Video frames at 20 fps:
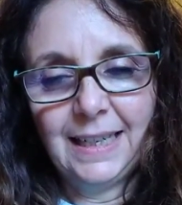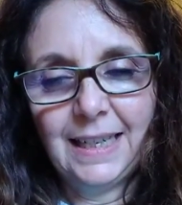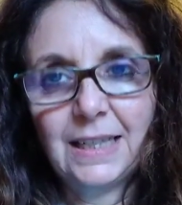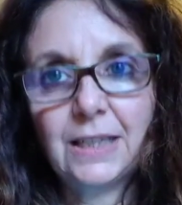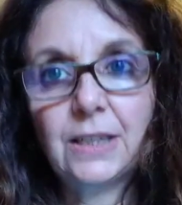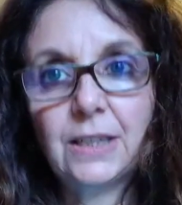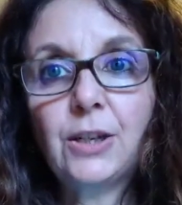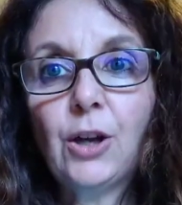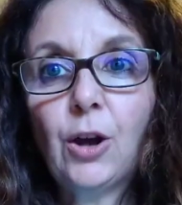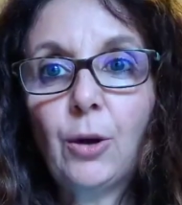
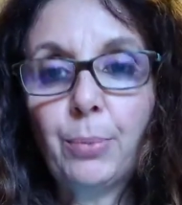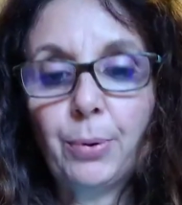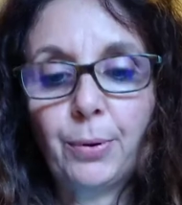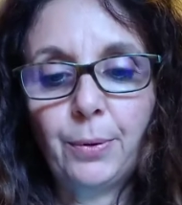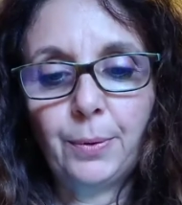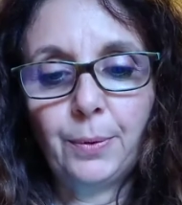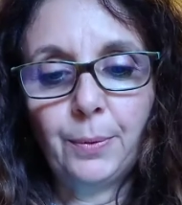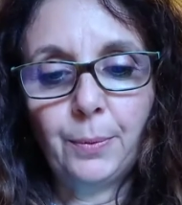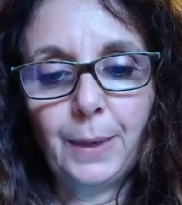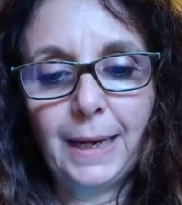Stop!
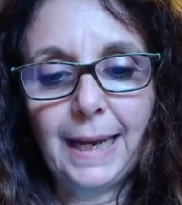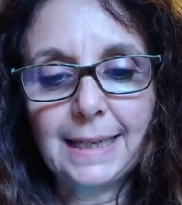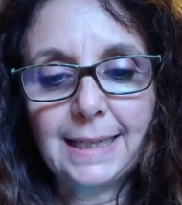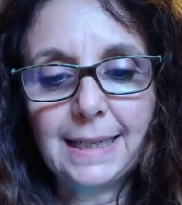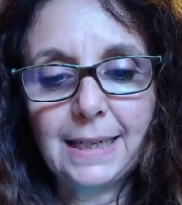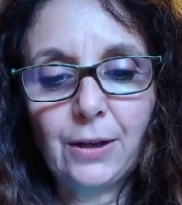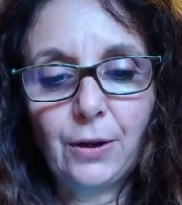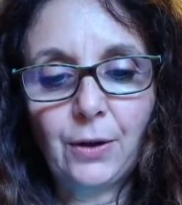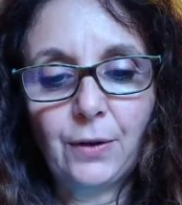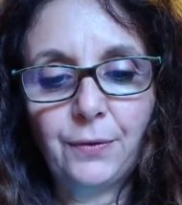We're
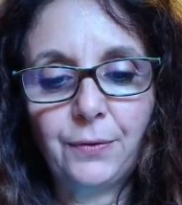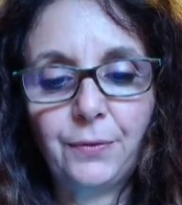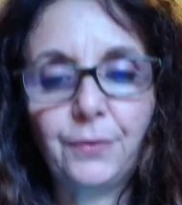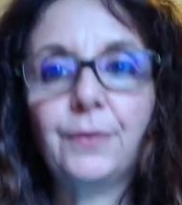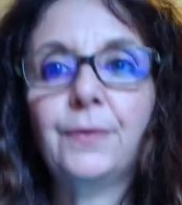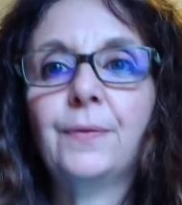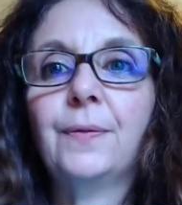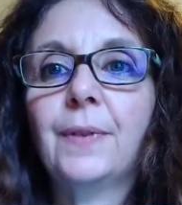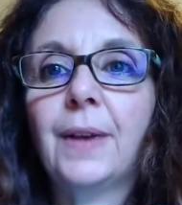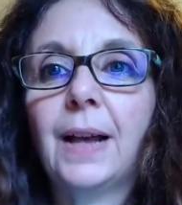getting off!
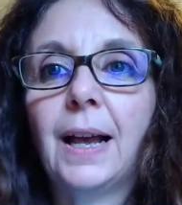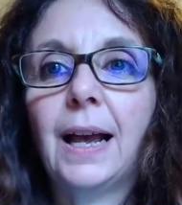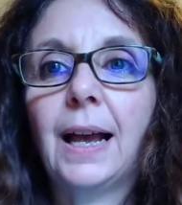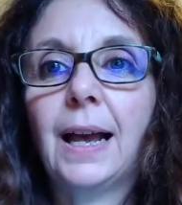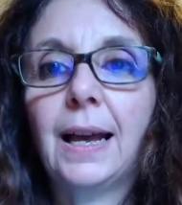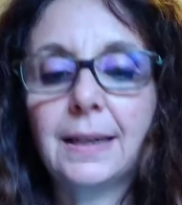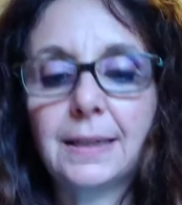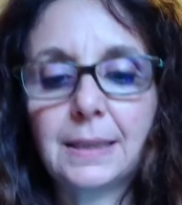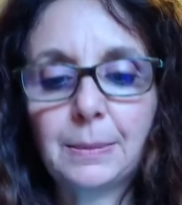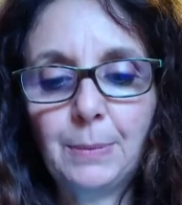
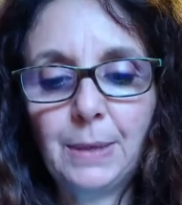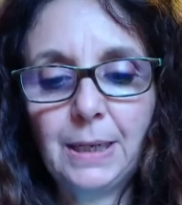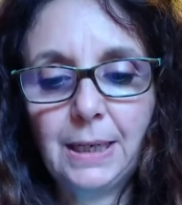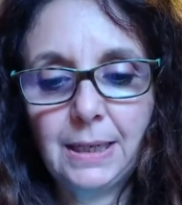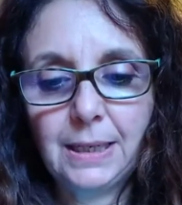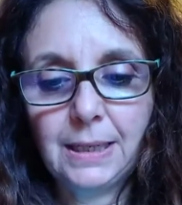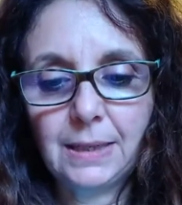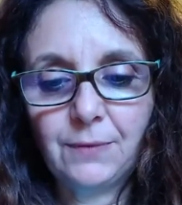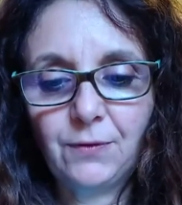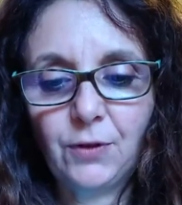Aunt
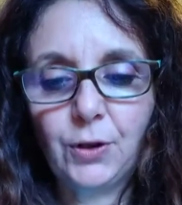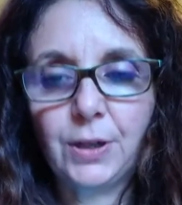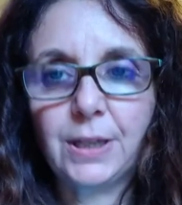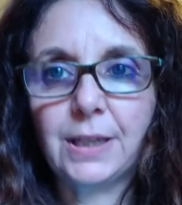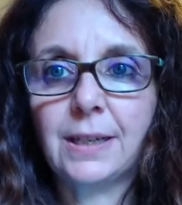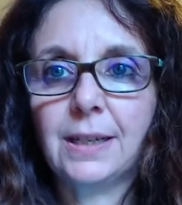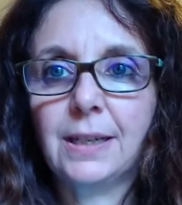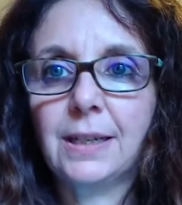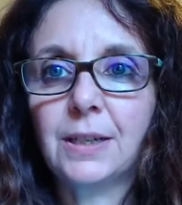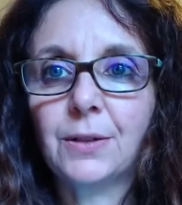Mii's voice
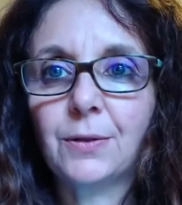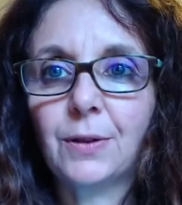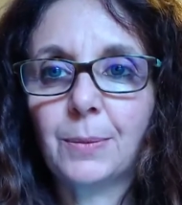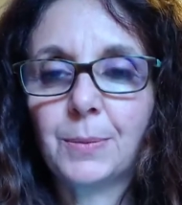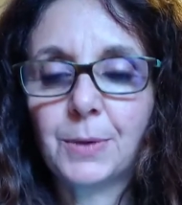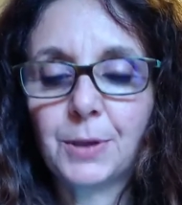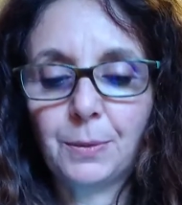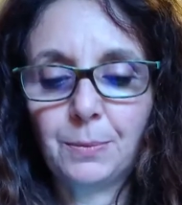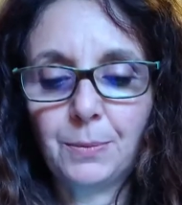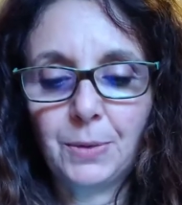
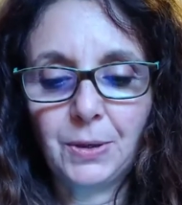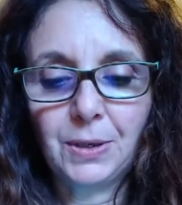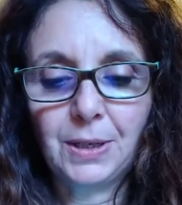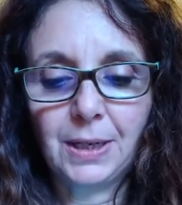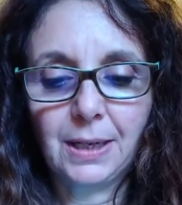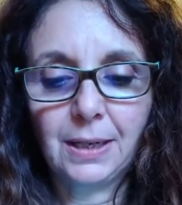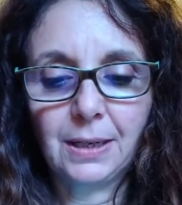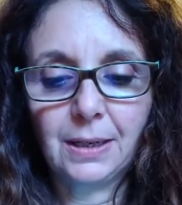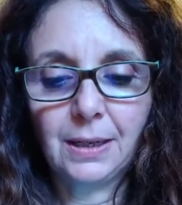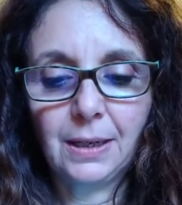interrupts her
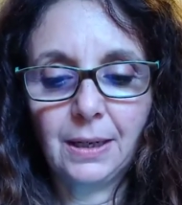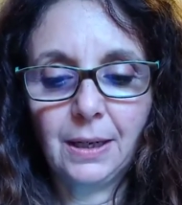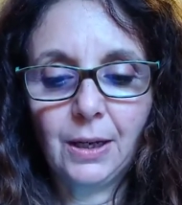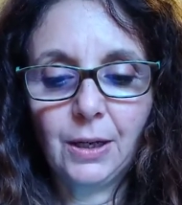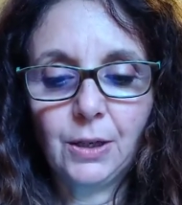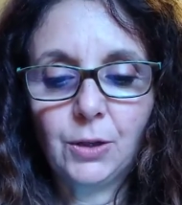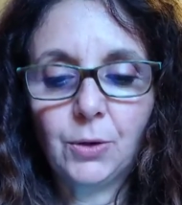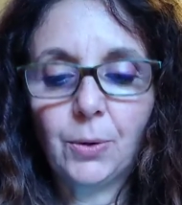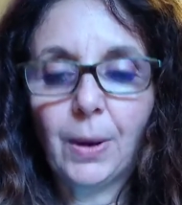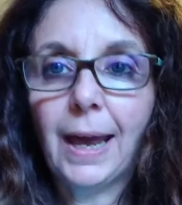musing.
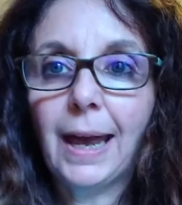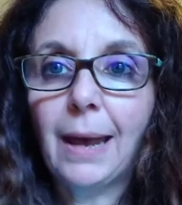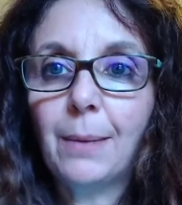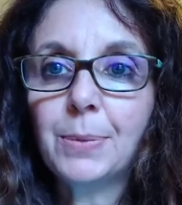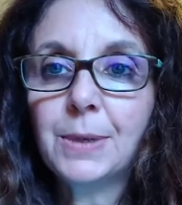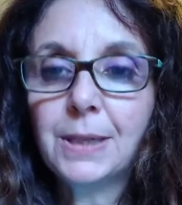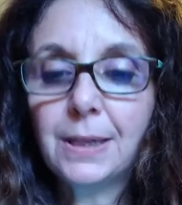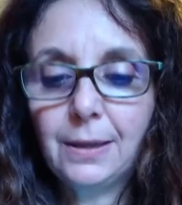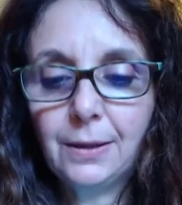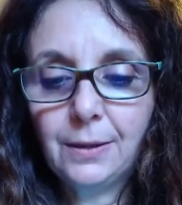You
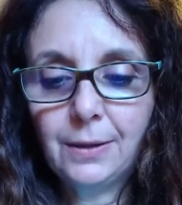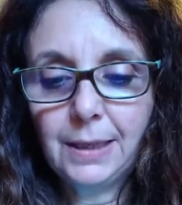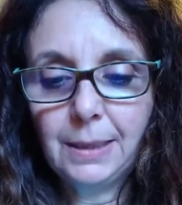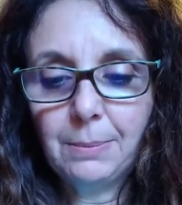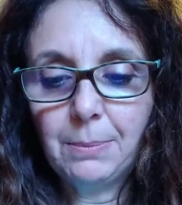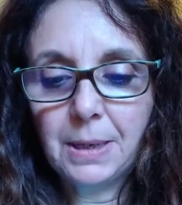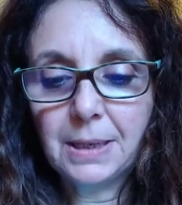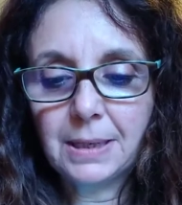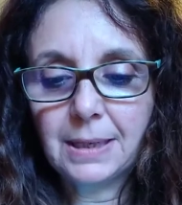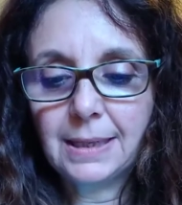absolutely
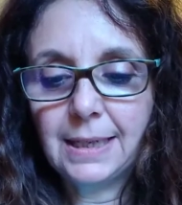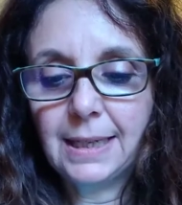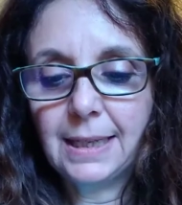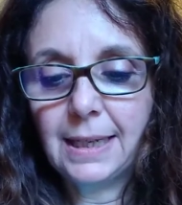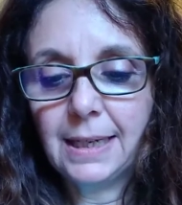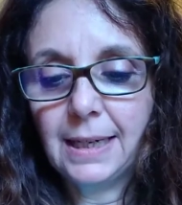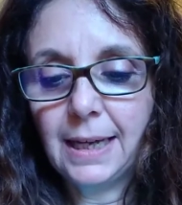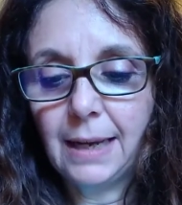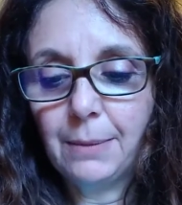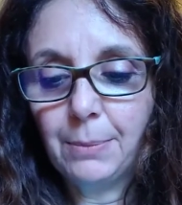must see the
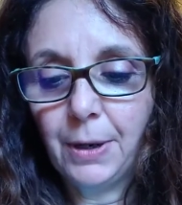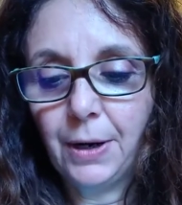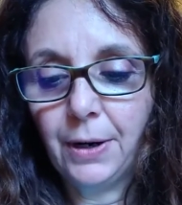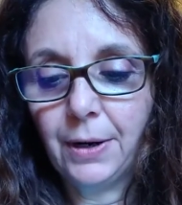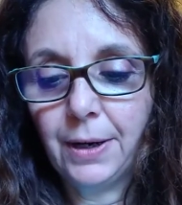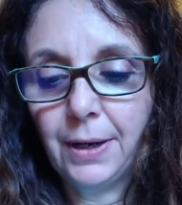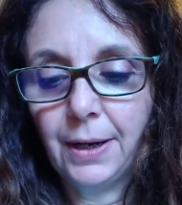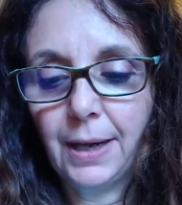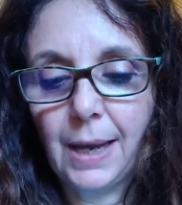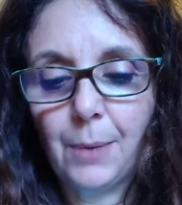night
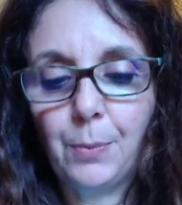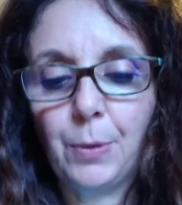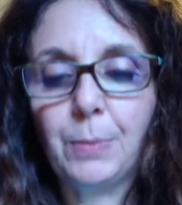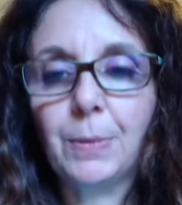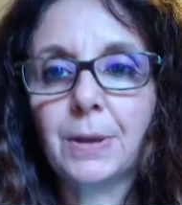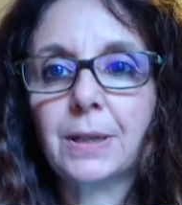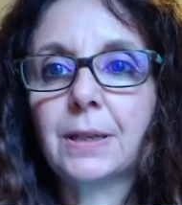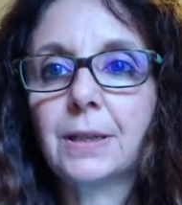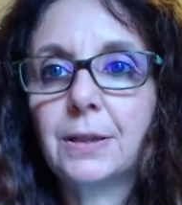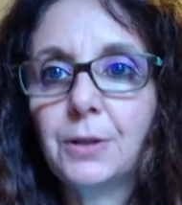market, and we
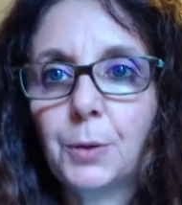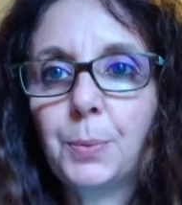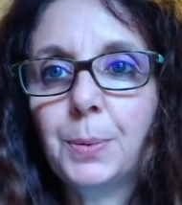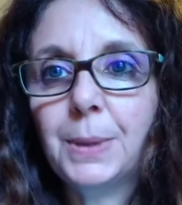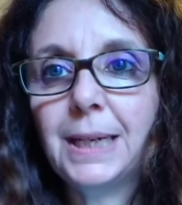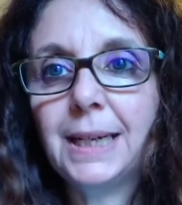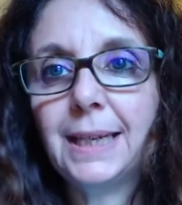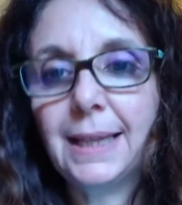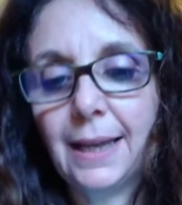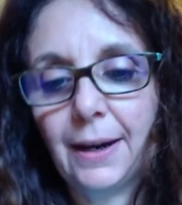must stop and
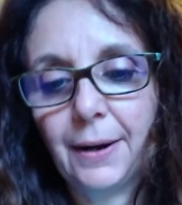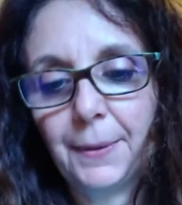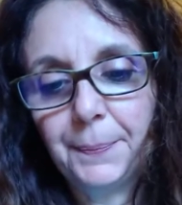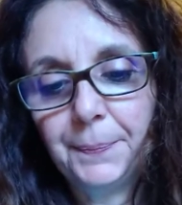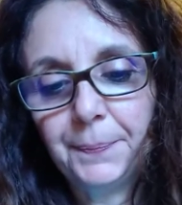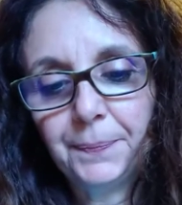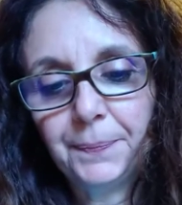eat there.